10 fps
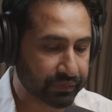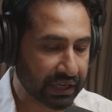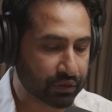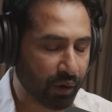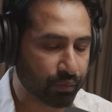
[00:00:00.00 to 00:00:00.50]

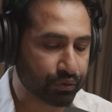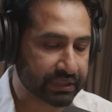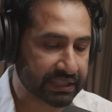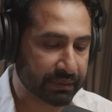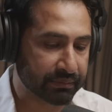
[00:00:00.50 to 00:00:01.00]
it almost
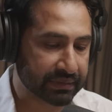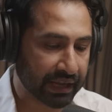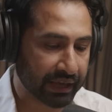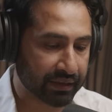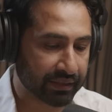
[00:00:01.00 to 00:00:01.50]
seems
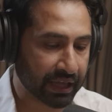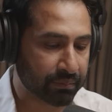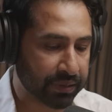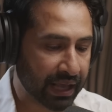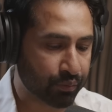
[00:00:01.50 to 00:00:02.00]
like that
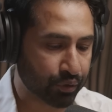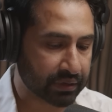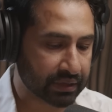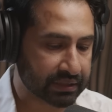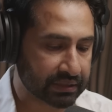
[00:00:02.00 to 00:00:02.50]
playbook
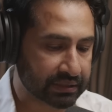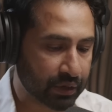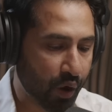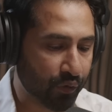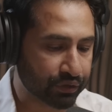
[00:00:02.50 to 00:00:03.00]
is in
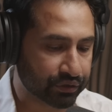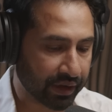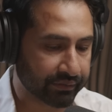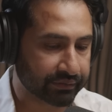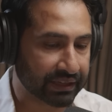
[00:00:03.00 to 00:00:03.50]

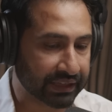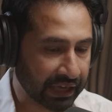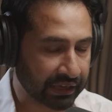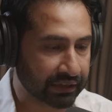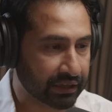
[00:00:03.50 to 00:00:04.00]
overdrive
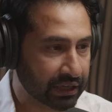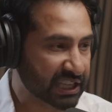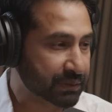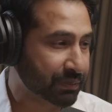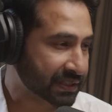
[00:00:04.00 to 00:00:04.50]
again,
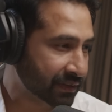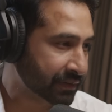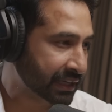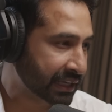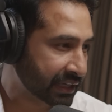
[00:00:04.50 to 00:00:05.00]

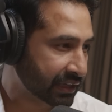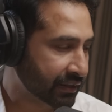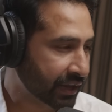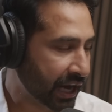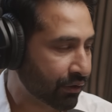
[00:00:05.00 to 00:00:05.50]
specifically
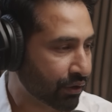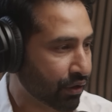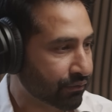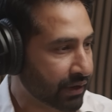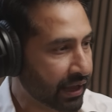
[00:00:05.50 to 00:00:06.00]
in the area
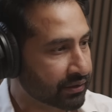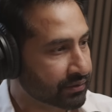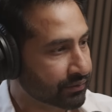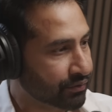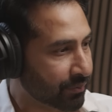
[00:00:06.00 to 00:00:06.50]
of
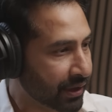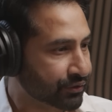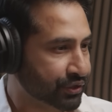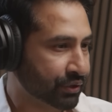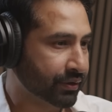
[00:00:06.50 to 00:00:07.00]
land from
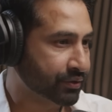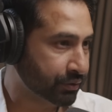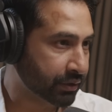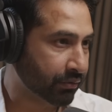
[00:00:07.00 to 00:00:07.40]
Algeria to